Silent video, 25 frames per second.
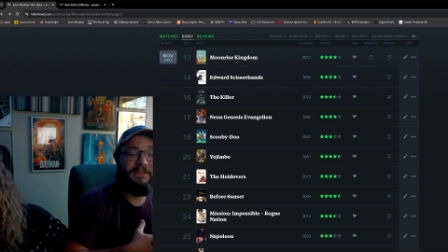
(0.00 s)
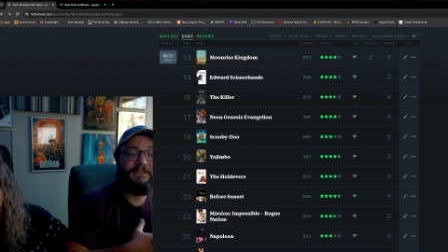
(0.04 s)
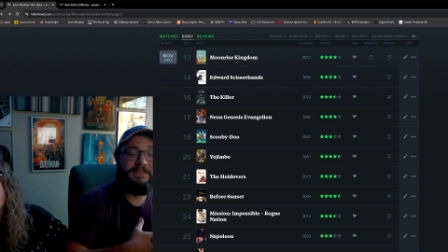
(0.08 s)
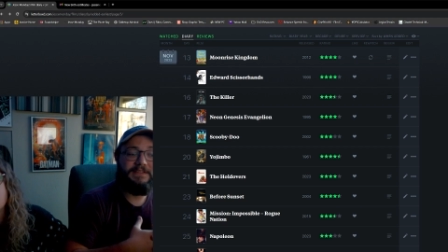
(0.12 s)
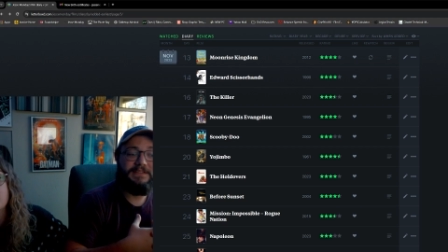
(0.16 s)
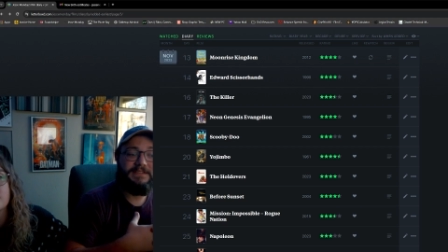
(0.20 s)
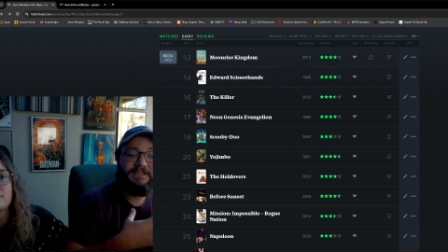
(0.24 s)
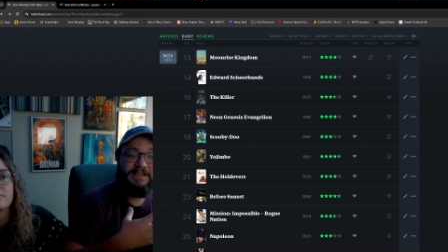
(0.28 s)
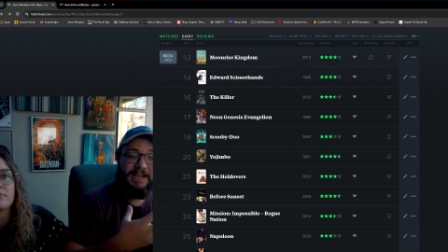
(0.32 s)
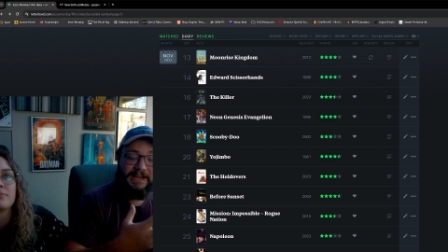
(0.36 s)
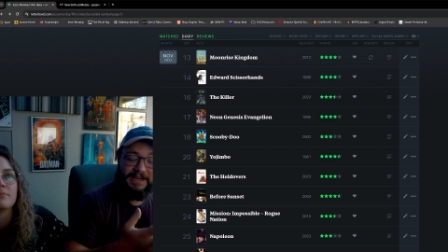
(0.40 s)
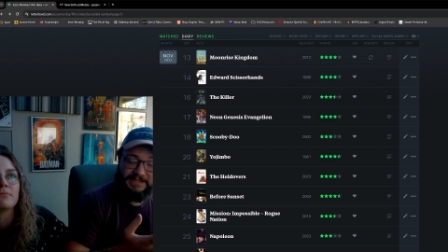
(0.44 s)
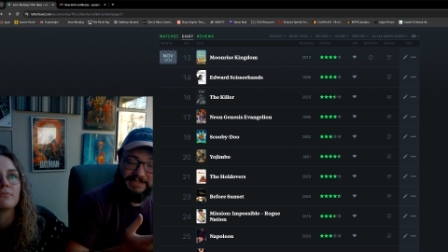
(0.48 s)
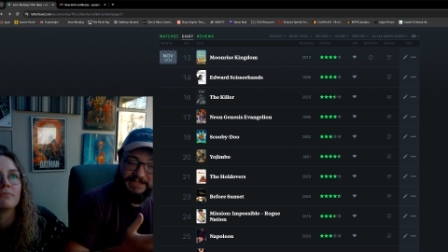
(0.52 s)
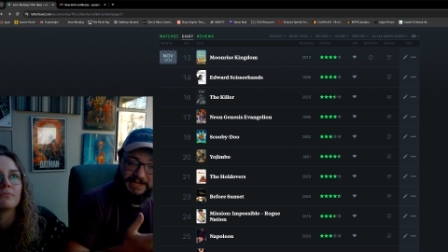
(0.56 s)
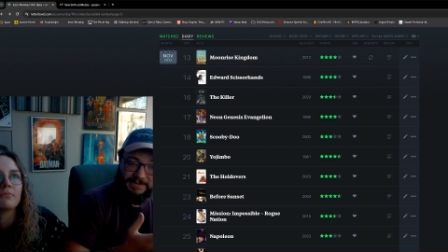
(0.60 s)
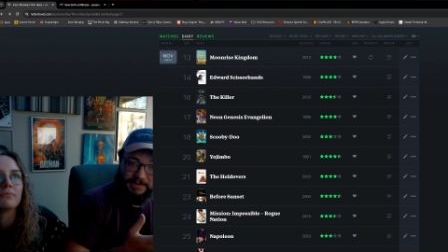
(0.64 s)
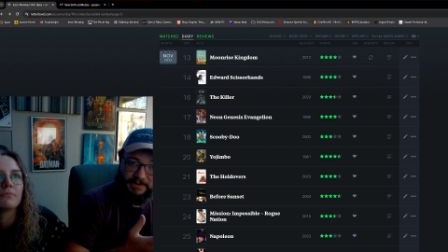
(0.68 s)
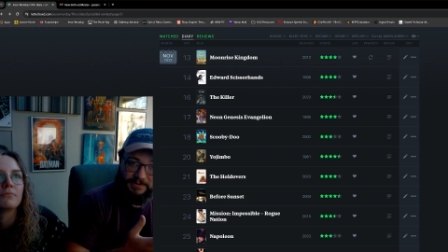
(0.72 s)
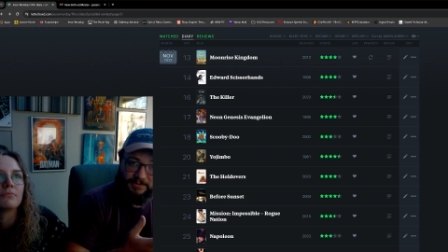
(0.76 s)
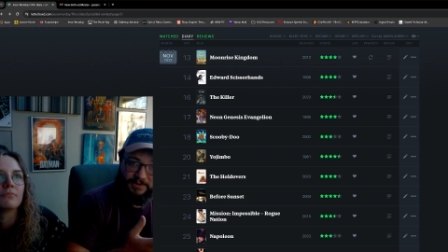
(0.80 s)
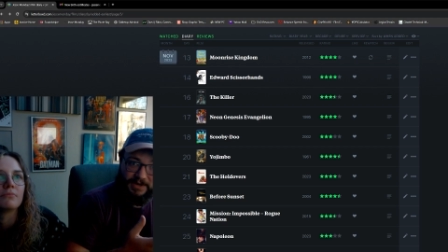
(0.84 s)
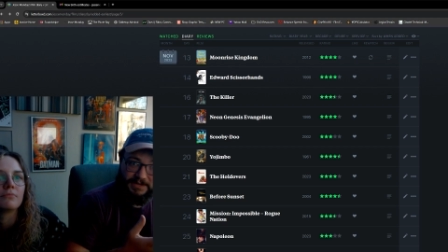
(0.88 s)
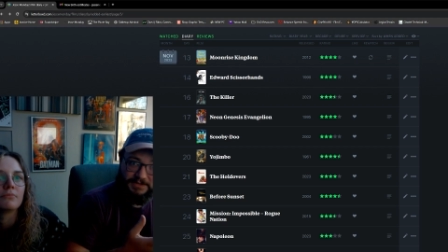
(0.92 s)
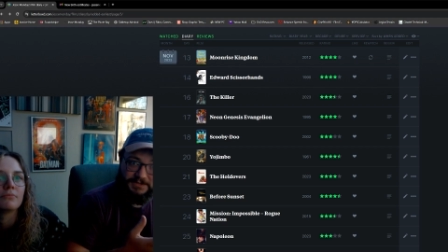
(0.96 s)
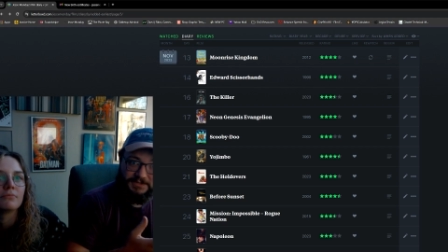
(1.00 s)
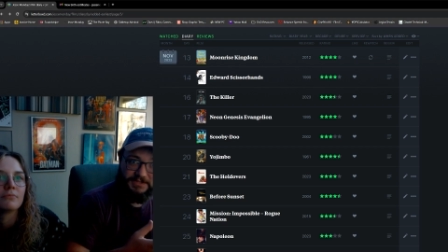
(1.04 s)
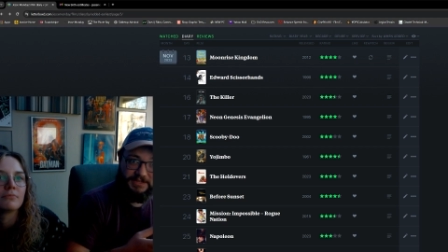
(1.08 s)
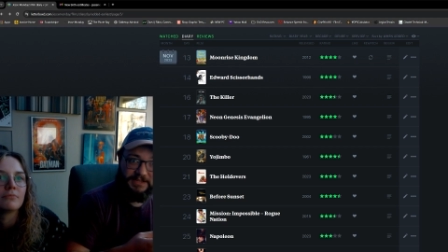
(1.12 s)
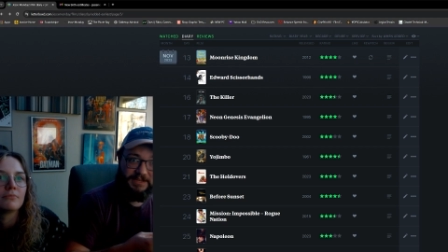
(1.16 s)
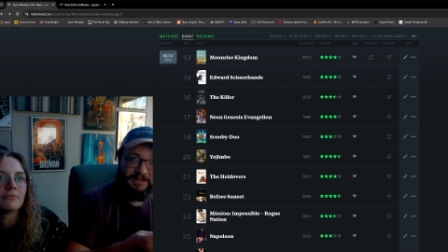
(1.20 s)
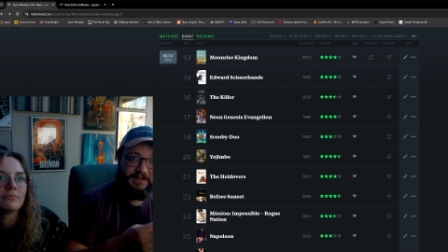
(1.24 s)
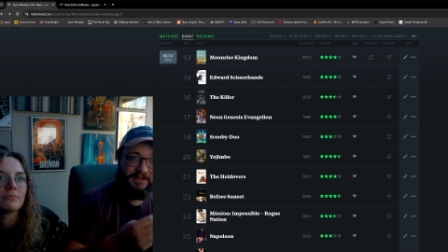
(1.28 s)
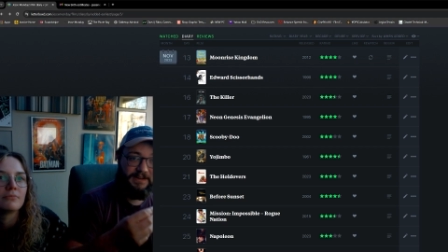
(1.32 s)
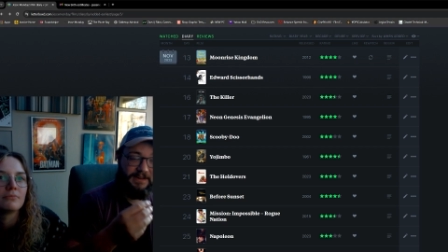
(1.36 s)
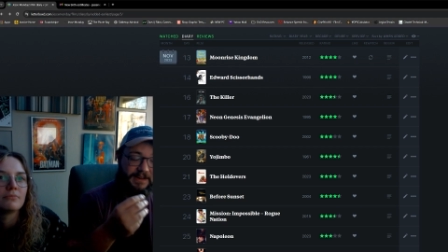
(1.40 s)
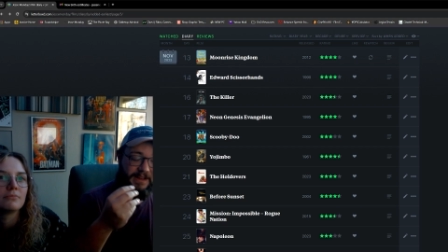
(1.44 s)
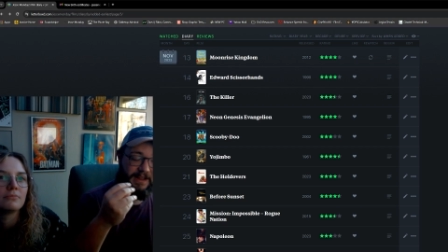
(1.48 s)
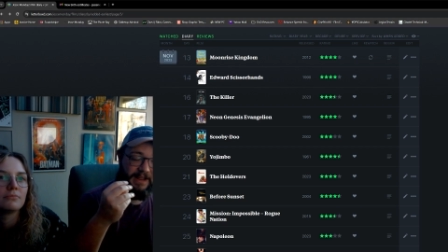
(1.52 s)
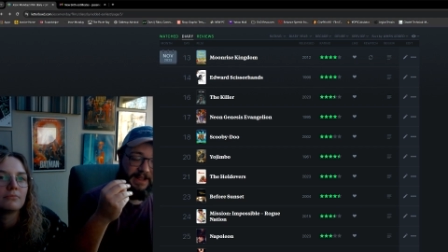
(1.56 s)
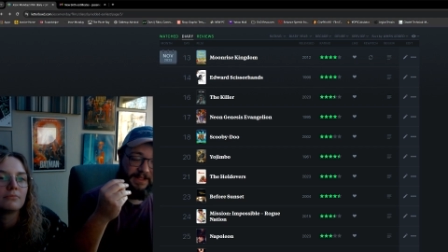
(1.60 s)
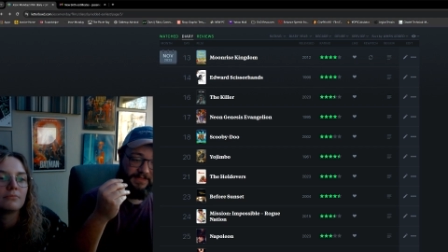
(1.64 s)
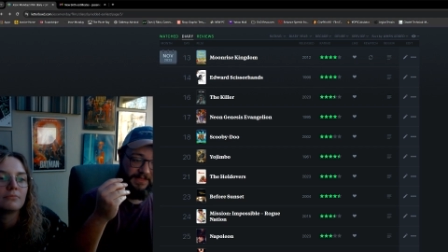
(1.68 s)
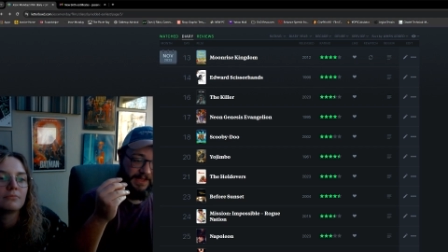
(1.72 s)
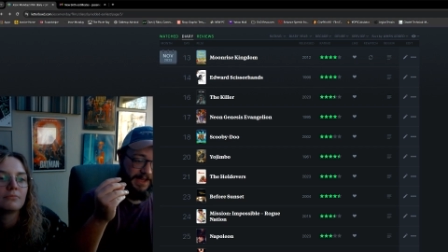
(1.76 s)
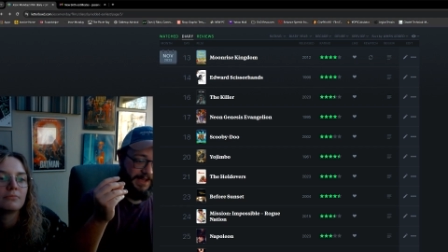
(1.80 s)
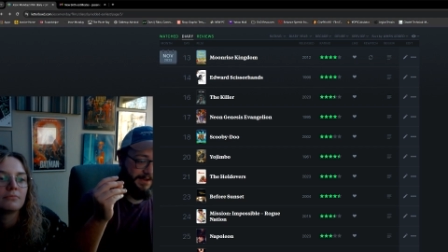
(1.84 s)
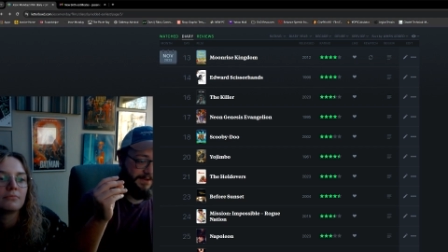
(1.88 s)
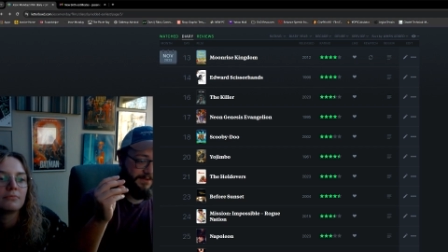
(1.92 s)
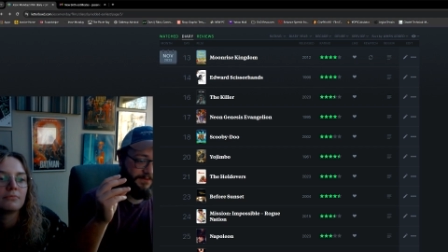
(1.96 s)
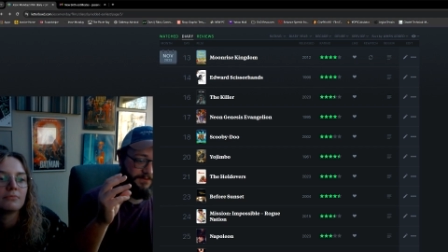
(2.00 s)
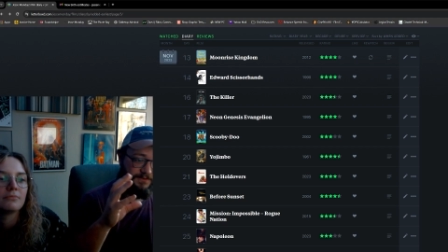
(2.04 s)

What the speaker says: the second time I watched it, like